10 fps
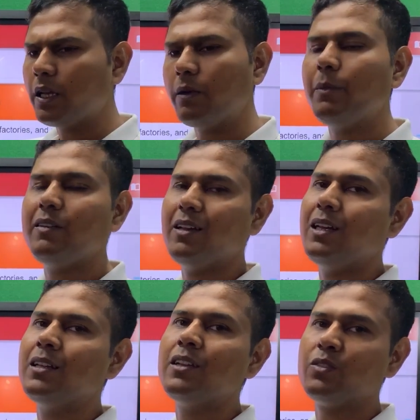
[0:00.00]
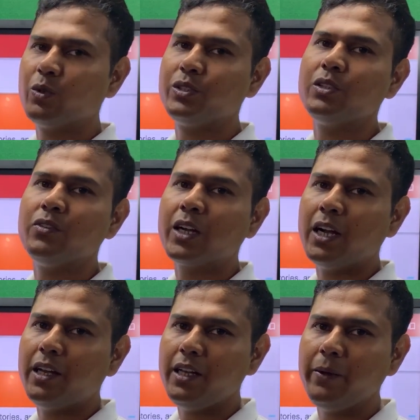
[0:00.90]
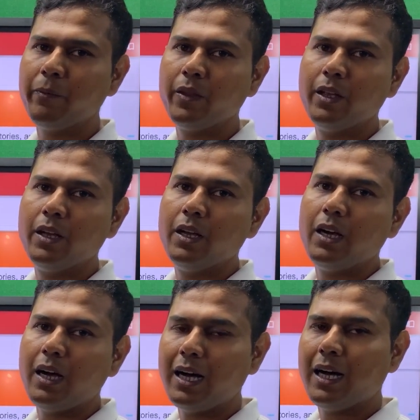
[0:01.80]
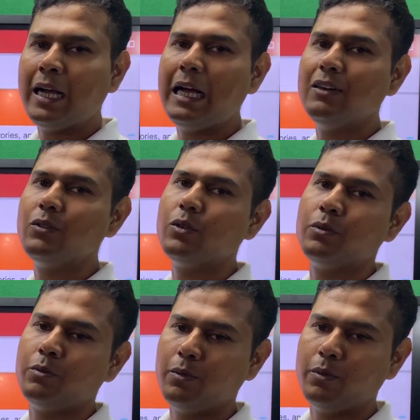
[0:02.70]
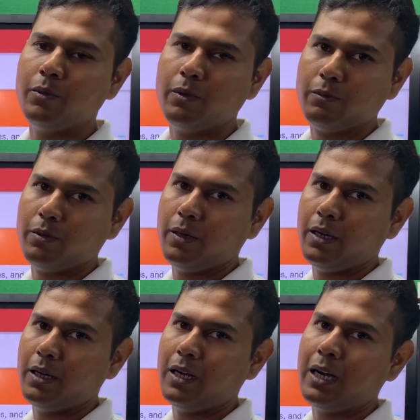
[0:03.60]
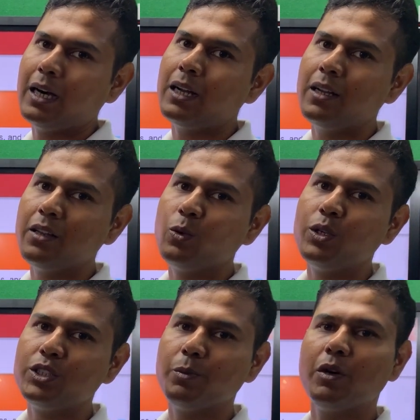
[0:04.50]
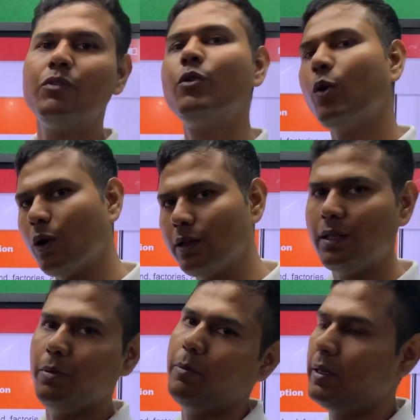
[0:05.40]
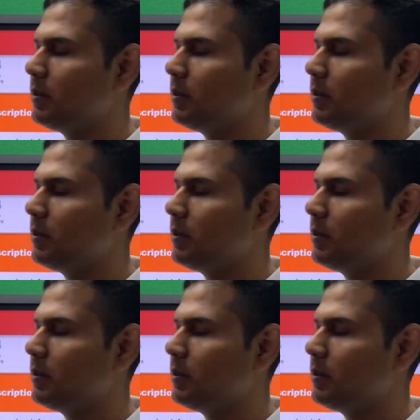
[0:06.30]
Basically the resources of the country have are under the ownership of all the people.